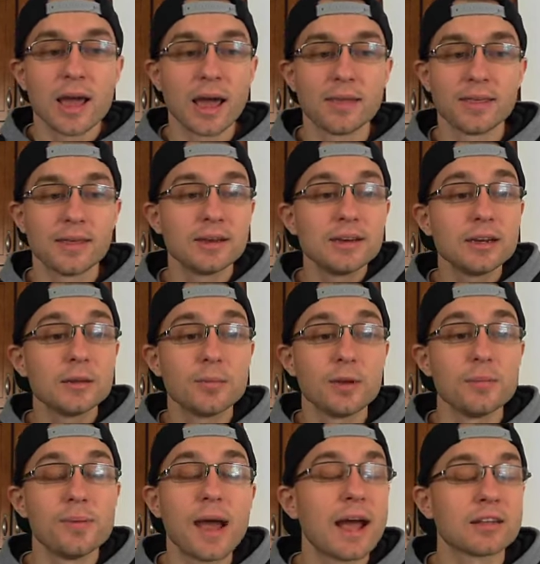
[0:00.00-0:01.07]
They need to be
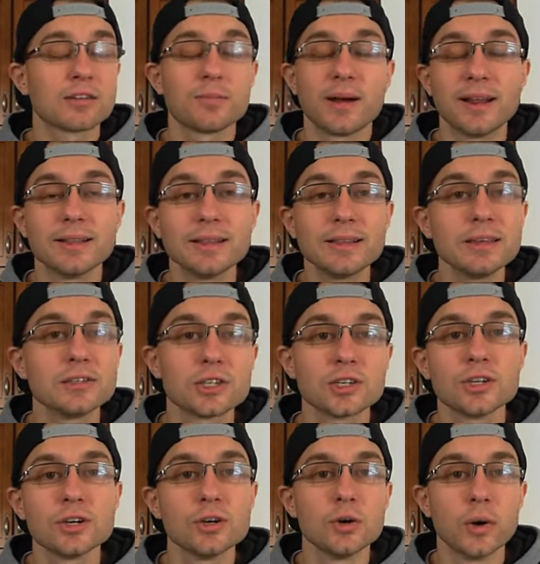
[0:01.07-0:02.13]
passed by at least
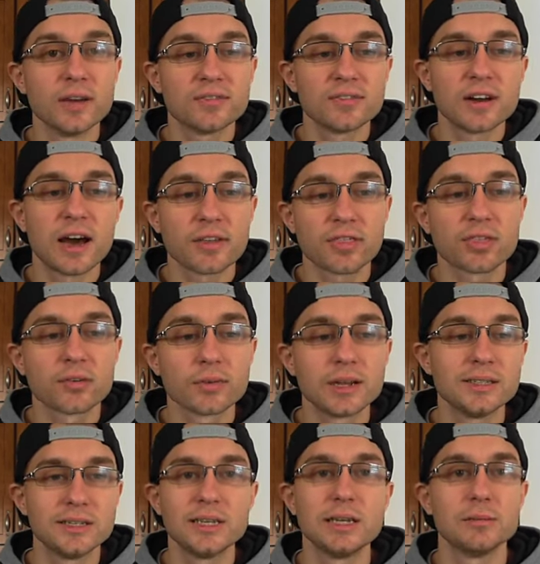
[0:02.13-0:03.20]
two, if not three,
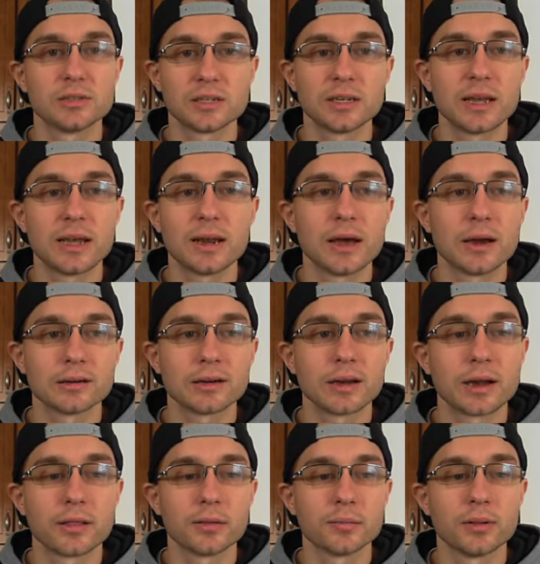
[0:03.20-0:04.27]
teams to get knocked
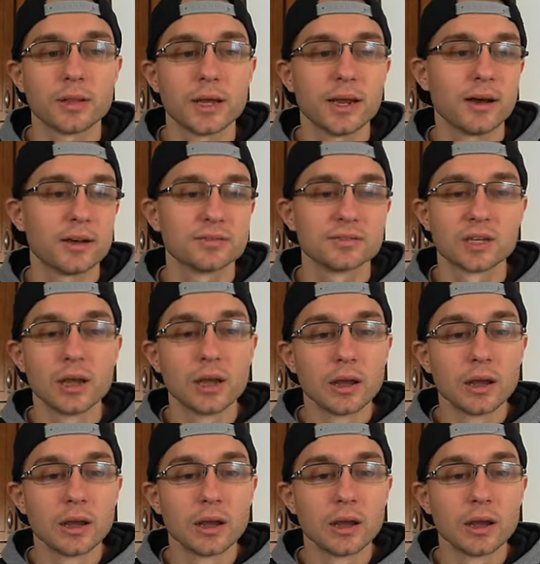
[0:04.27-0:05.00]
out of the playoffs.